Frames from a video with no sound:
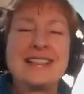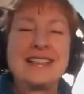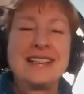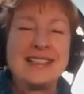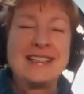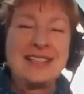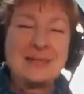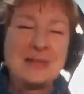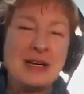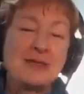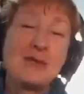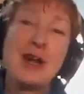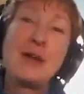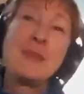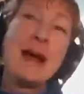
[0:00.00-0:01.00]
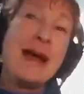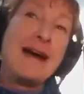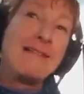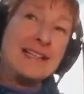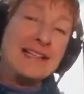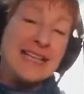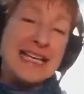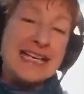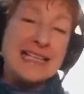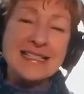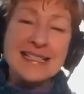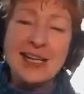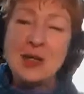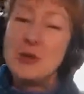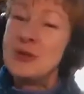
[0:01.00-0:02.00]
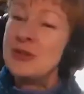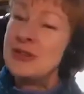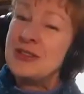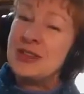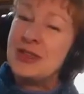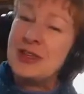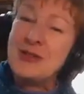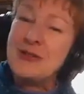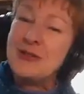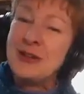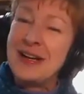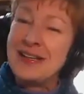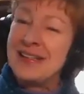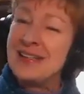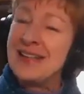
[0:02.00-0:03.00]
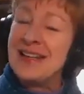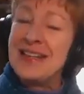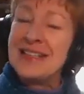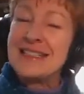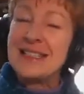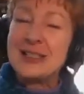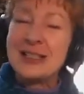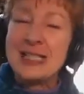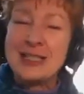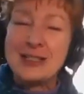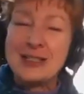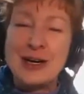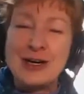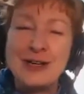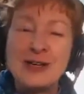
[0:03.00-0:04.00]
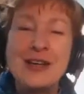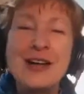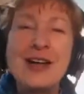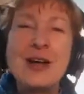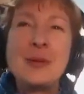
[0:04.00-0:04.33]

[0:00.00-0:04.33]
and my friend Marilyn Hinsa, who's still a friend since kindergarten.